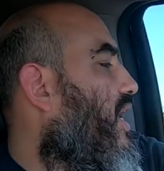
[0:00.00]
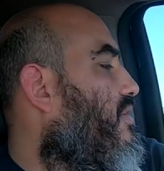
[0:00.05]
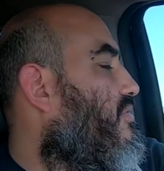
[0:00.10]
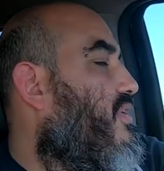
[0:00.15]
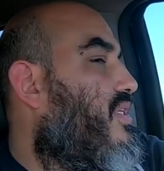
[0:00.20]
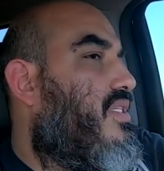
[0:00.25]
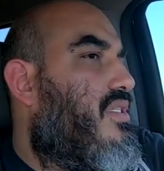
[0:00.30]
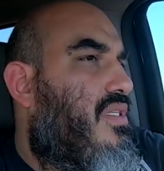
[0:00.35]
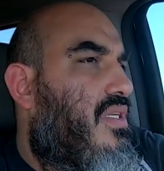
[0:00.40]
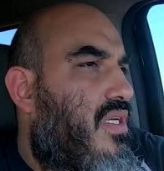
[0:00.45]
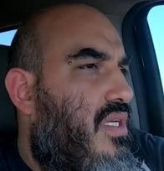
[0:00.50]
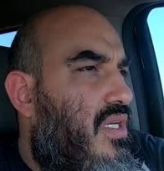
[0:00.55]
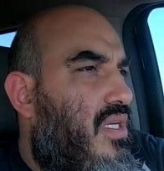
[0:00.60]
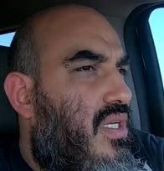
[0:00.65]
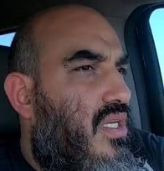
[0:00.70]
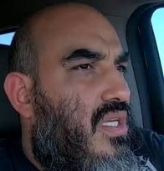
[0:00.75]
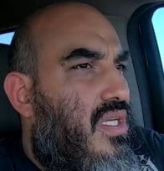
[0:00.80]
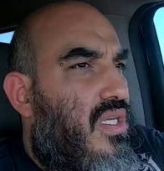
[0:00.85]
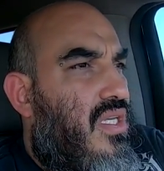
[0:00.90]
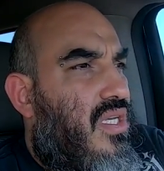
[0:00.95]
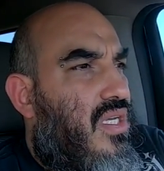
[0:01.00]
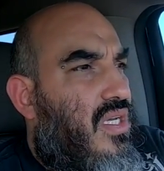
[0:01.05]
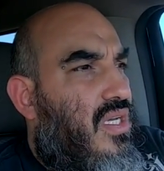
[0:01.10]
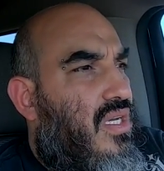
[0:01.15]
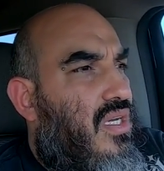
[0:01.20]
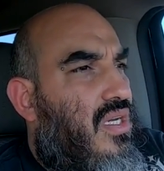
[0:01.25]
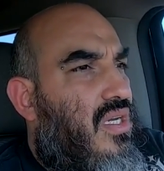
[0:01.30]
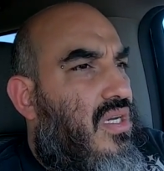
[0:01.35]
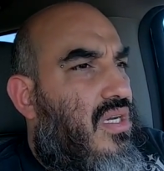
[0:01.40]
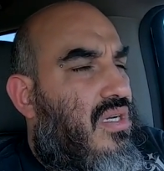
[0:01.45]
having.
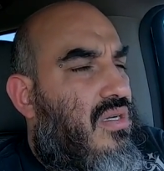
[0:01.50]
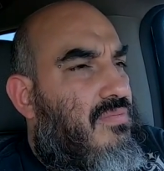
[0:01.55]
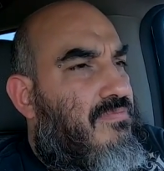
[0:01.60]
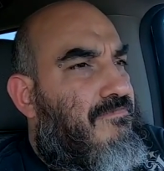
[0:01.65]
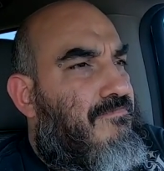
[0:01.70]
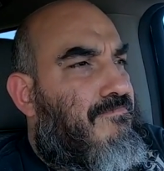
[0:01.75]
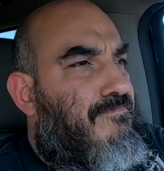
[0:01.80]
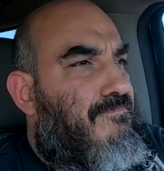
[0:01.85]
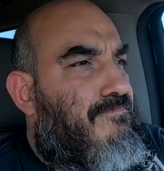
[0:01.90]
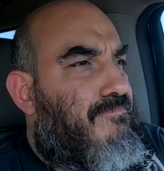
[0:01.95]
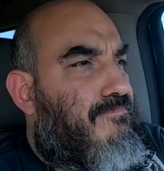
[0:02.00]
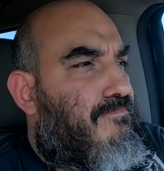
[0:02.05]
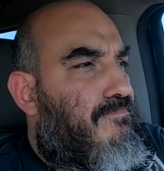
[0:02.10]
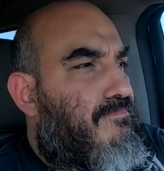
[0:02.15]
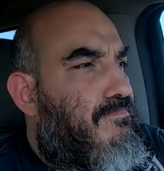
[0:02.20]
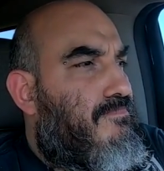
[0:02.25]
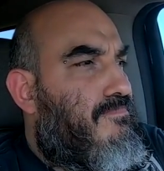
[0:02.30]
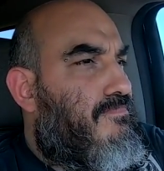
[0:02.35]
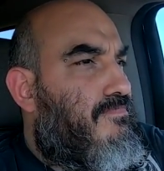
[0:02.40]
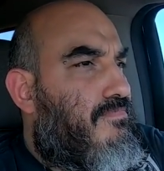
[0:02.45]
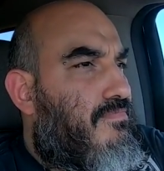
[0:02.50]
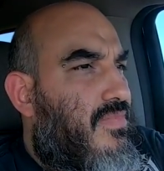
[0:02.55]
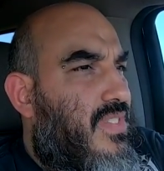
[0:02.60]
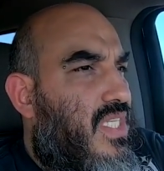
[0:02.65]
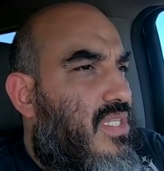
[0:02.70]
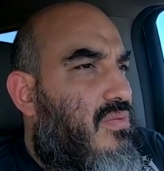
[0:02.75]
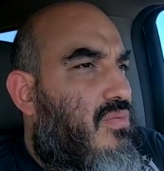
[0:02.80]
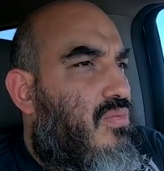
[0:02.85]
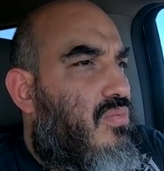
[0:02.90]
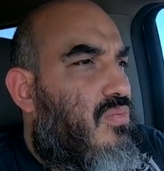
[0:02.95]

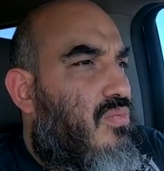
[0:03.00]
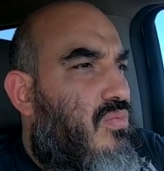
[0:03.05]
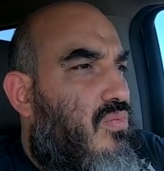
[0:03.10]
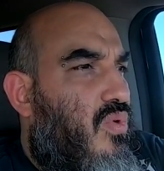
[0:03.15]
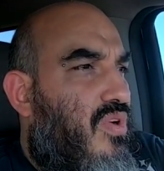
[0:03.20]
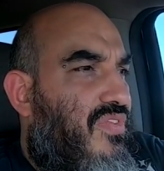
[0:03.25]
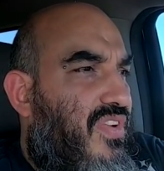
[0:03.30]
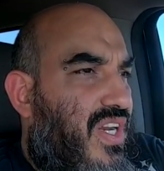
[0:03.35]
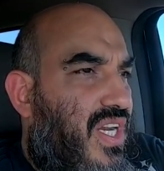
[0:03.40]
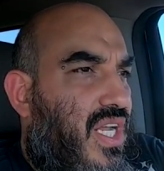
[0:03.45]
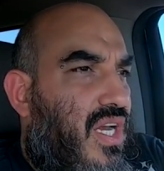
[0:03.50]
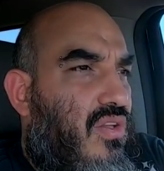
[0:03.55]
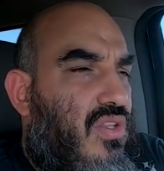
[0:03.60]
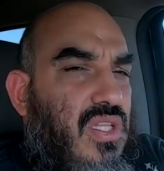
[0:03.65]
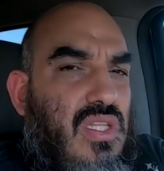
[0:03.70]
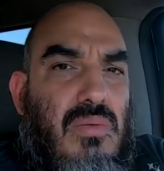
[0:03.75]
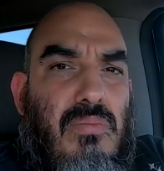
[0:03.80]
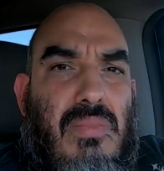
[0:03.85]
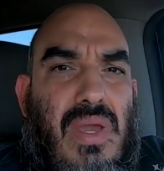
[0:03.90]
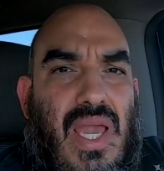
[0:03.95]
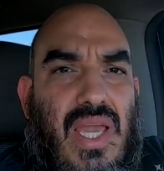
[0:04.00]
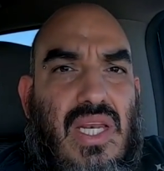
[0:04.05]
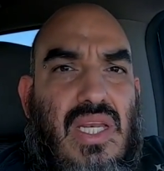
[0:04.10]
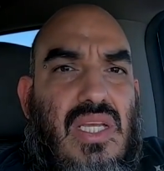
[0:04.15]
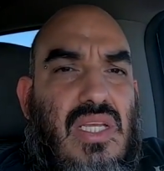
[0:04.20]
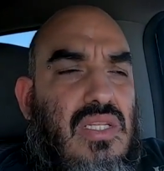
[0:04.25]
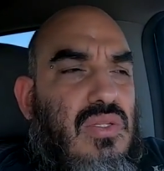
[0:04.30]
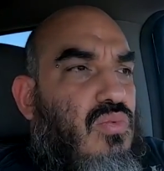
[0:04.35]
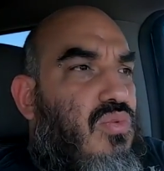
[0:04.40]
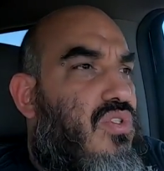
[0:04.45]
Um, we find out that the
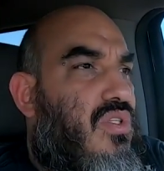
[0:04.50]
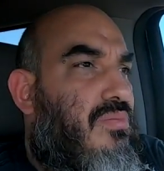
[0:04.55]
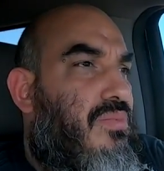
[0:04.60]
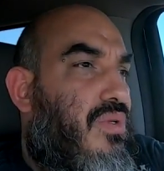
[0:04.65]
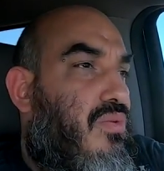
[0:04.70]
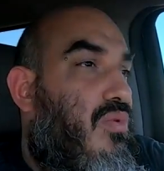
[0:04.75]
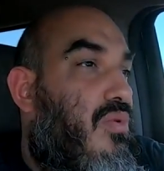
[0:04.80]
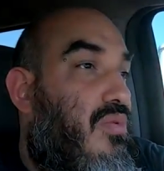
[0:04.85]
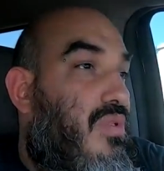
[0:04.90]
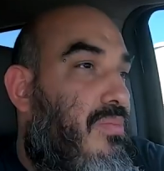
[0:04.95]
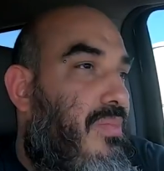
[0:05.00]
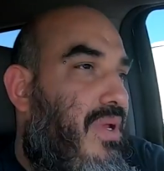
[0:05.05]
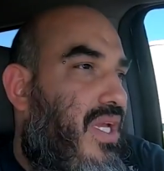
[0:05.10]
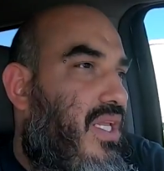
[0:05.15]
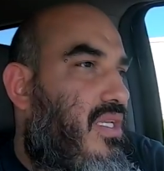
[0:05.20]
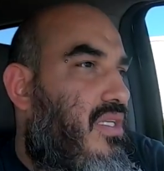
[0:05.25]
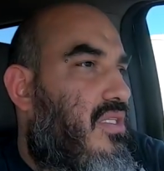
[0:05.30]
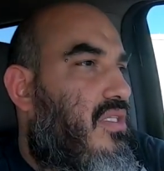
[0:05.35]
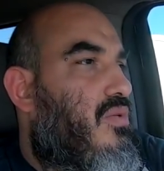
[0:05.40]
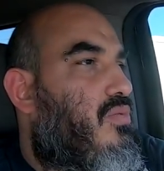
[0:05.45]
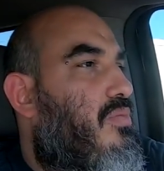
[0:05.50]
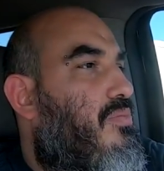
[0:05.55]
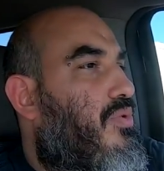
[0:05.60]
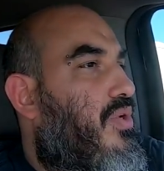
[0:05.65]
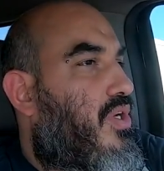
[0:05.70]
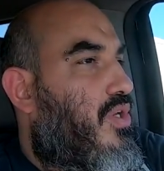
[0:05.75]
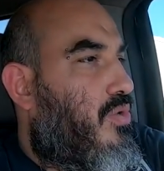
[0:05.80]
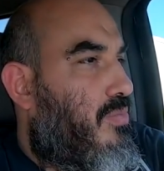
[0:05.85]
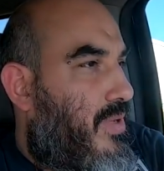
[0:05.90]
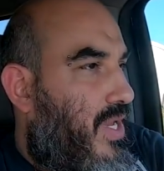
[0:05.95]
magnet was something wrong with the magnet, so we
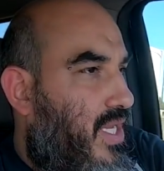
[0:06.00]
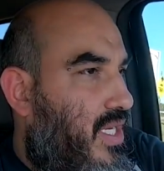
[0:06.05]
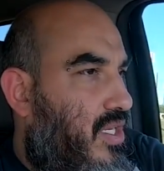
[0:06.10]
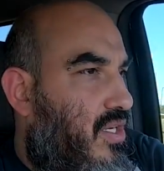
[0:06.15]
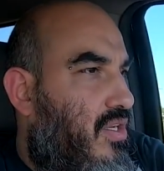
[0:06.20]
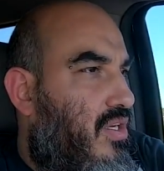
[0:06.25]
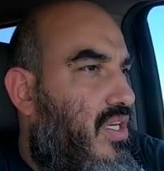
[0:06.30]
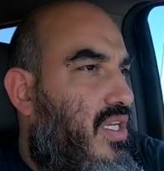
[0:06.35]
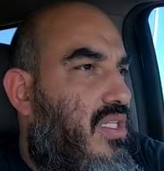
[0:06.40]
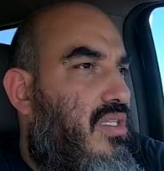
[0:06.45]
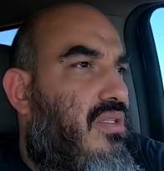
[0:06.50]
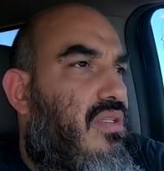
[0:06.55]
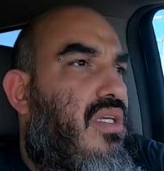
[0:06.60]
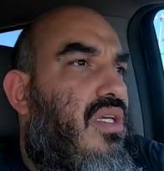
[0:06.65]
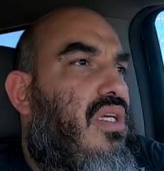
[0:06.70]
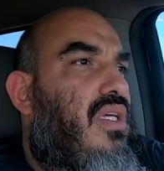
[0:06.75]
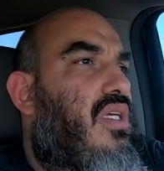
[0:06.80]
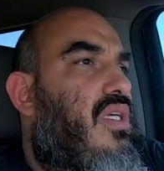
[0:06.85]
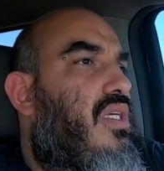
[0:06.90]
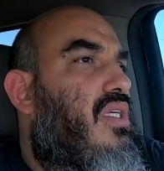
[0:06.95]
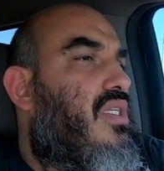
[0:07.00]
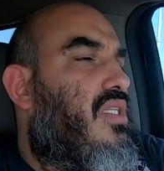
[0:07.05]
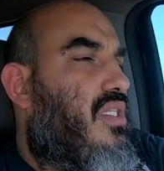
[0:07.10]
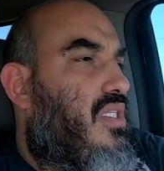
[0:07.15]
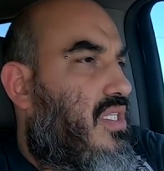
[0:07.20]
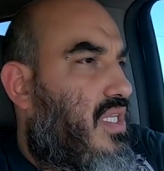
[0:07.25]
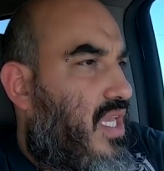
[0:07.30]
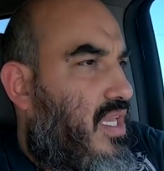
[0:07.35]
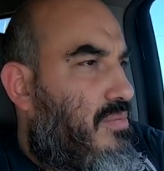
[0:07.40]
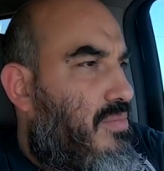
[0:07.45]
put a new magnet on it.
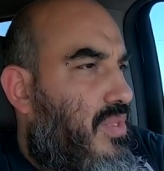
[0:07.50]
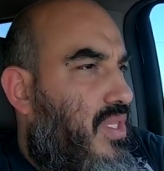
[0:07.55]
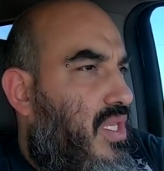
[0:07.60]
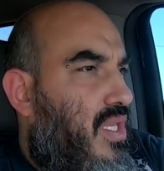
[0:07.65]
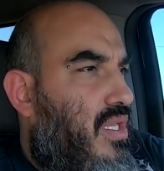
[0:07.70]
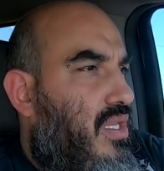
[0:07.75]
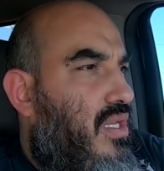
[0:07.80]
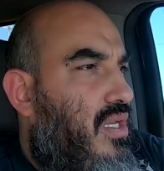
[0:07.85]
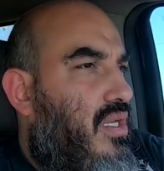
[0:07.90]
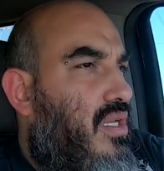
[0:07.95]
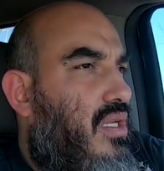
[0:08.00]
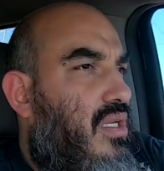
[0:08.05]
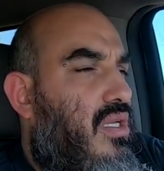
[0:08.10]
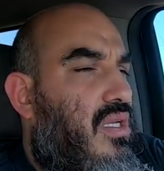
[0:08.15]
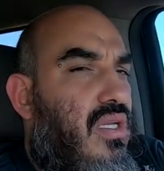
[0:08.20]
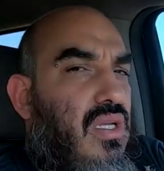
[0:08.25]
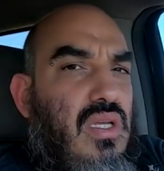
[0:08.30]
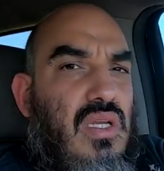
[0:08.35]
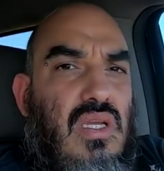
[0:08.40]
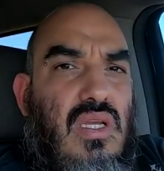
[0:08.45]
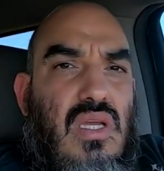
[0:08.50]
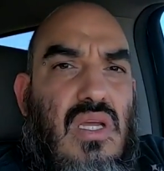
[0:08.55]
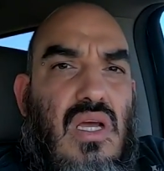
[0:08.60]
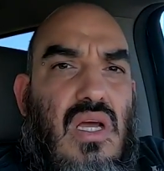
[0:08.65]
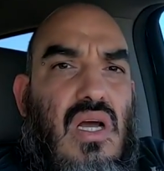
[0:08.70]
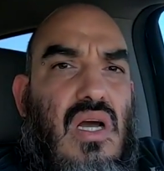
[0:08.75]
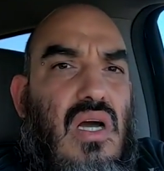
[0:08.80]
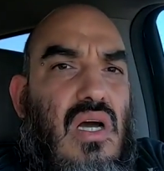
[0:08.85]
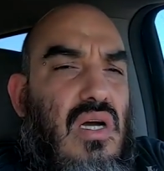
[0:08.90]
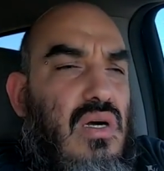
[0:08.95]
Same thing.
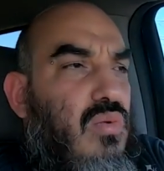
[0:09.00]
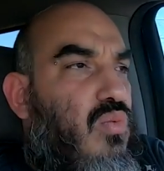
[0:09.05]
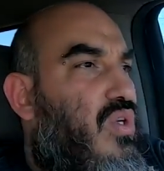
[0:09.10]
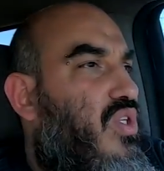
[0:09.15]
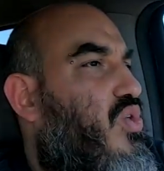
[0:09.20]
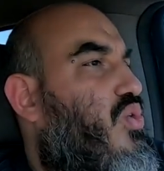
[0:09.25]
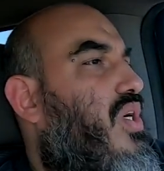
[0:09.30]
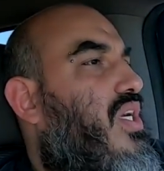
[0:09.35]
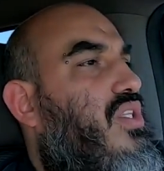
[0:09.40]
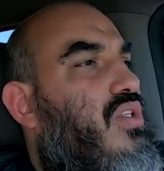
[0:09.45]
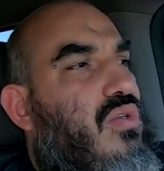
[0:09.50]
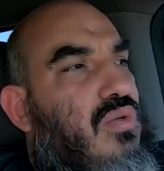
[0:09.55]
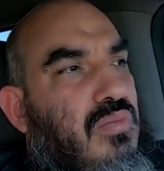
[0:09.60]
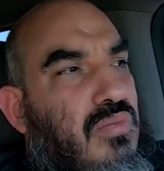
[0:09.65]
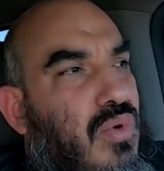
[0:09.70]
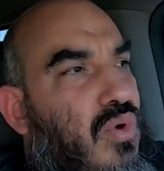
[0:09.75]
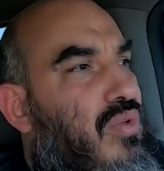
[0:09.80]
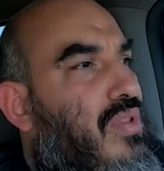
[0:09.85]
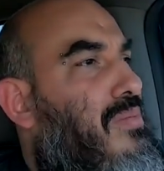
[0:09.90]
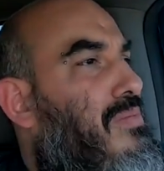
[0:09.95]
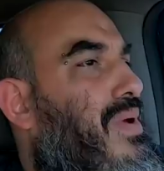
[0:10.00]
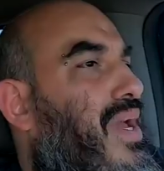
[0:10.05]
Uh, we tried to move the